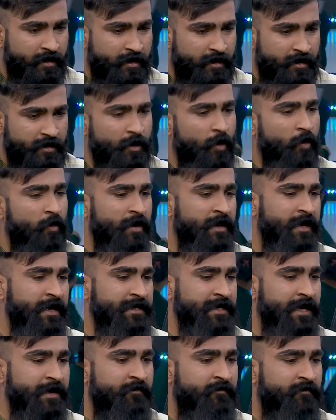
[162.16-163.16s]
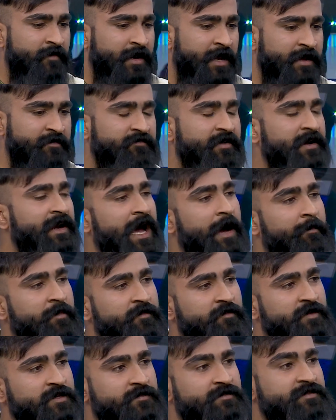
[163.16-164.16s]
The only time when I felt happy
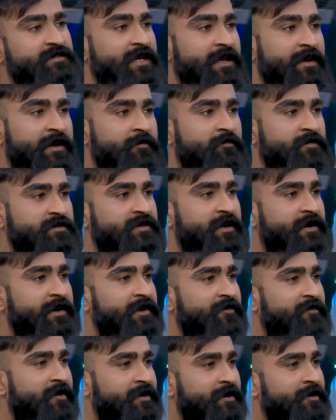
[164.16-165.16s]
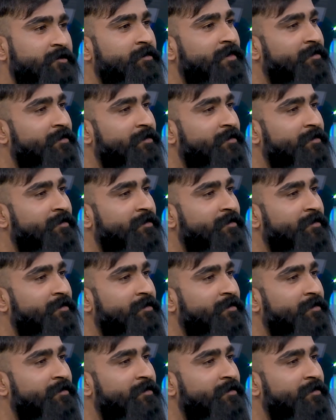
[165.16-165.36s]
was when salary was getting credited to my